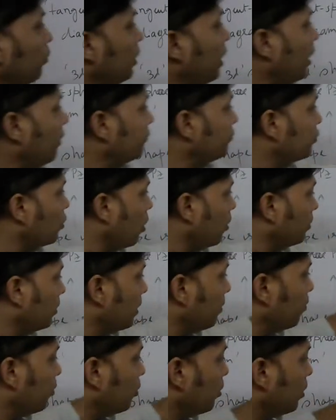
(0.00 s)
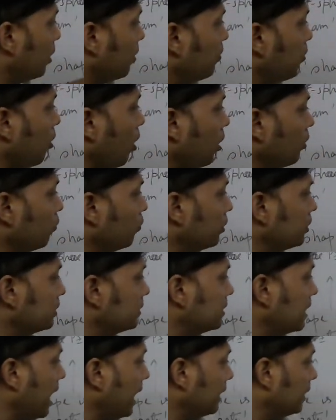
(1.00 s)
have drawn the polar plot is
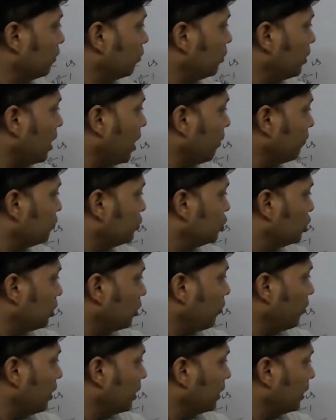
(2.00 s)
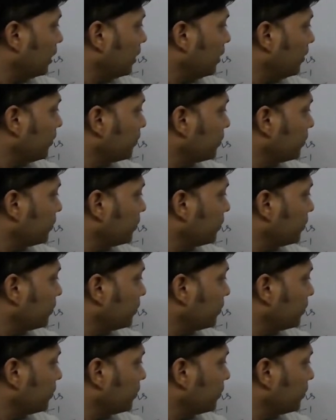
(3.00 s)
that we have generated